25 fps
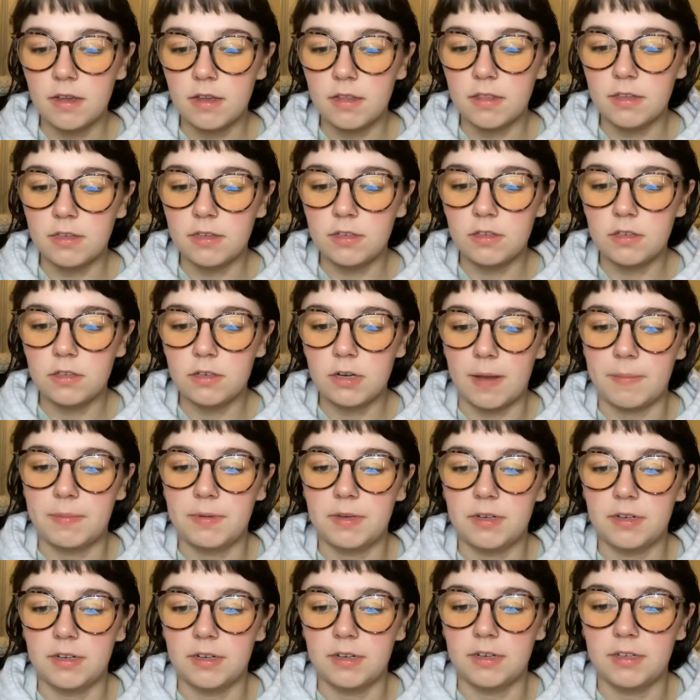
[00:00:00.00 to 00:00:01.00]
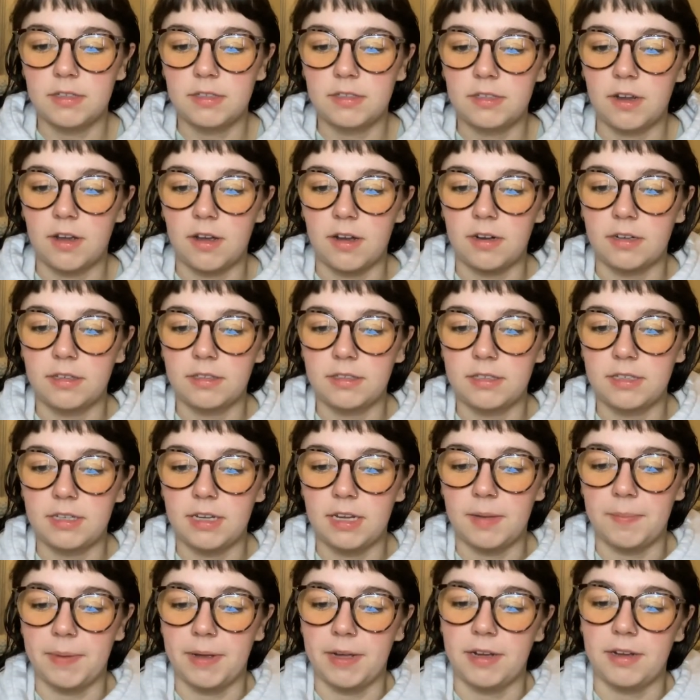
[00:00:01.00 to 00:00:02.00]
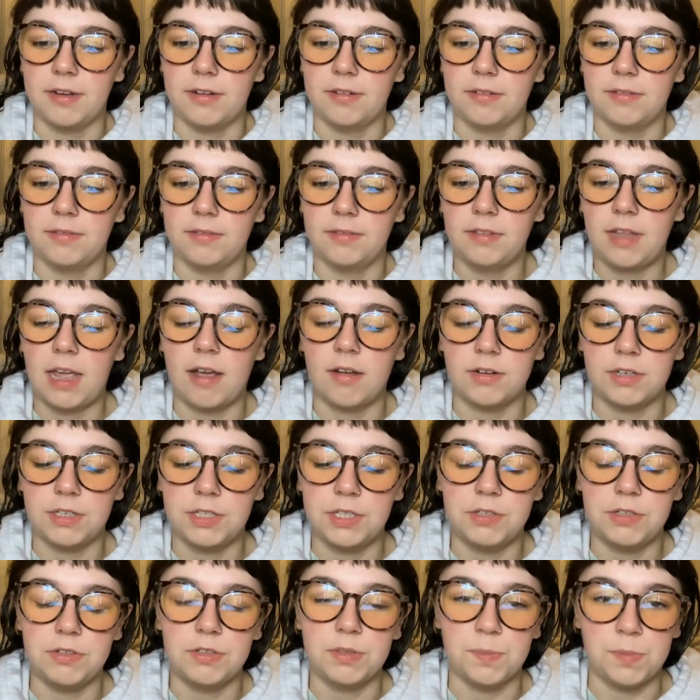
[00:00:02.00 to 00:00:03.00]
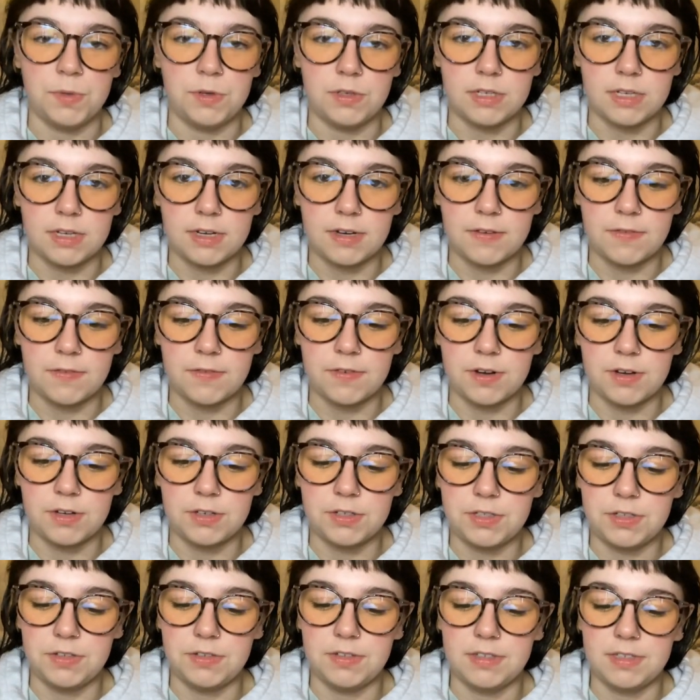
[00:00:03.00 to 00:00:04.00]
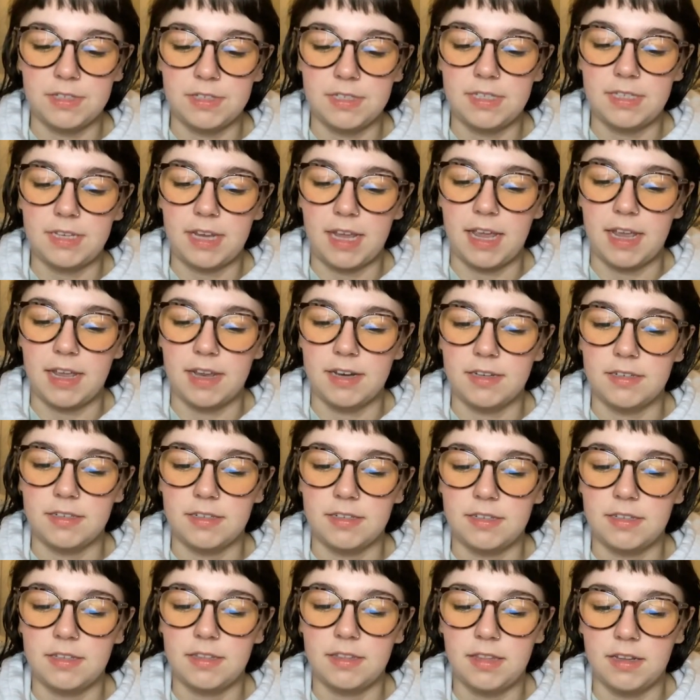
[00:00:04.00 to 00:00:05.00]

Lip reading: This chapter talked about how to choose music for your students and